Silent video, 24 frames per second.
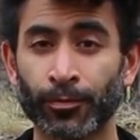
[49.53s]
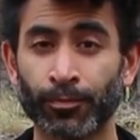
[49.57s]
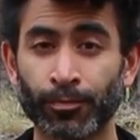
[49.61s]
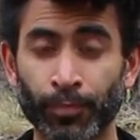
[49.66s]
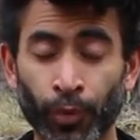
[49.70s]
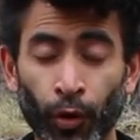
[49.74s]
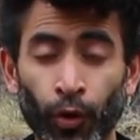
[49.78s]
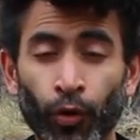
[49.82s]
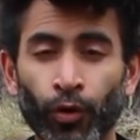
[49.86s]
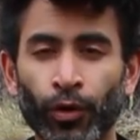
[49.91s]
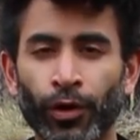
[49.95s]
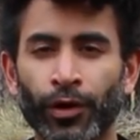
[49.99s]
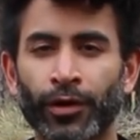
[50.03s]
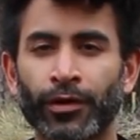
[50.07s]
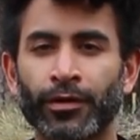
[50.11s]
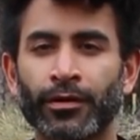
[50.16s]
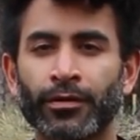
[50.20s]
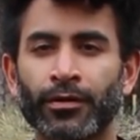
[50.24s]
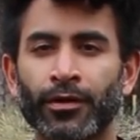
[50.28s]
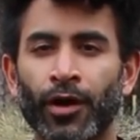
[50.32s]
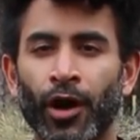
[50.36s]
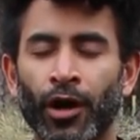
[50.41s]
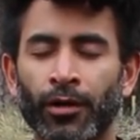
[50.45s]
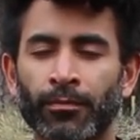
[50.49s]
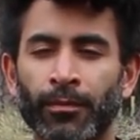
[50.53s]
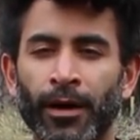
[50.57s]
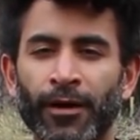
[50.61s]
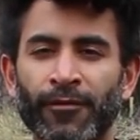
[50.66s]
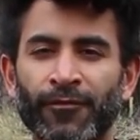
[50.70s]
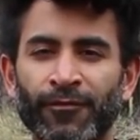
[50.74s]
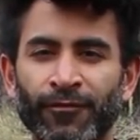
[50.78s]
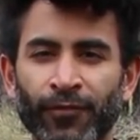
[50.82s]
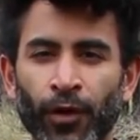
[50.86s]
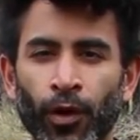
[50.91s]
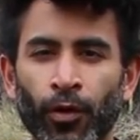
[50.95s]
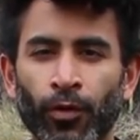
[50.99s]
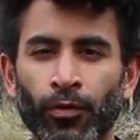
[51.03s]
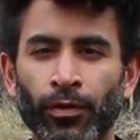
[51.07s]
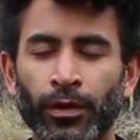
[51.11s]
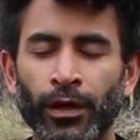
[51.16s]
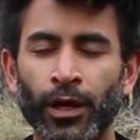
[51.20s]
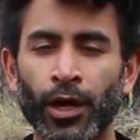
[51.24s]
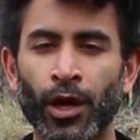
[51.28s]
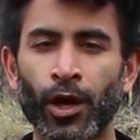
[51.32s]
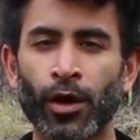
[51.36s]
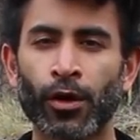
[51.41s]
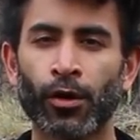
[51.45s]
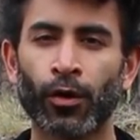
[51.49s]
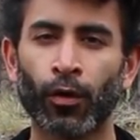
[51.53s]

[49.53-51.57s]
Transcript: porn on my phone